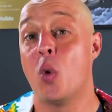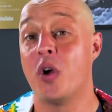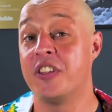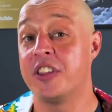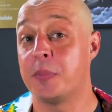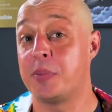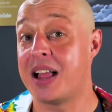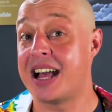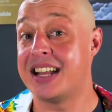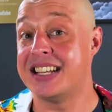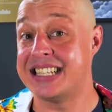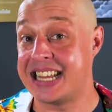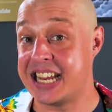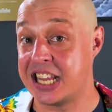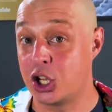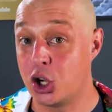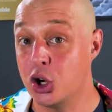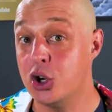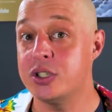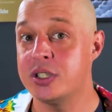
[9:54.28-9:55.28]
Whether the plan is any
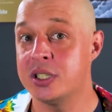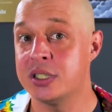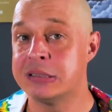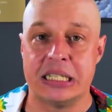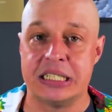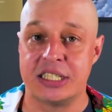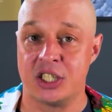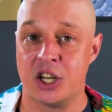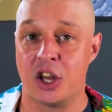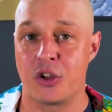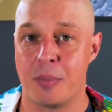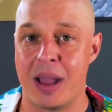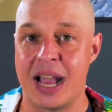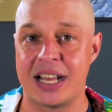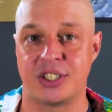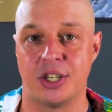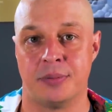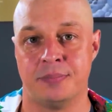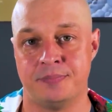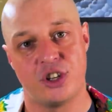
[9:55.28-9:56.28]
good is another
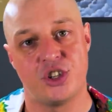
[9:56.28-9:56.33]
matter.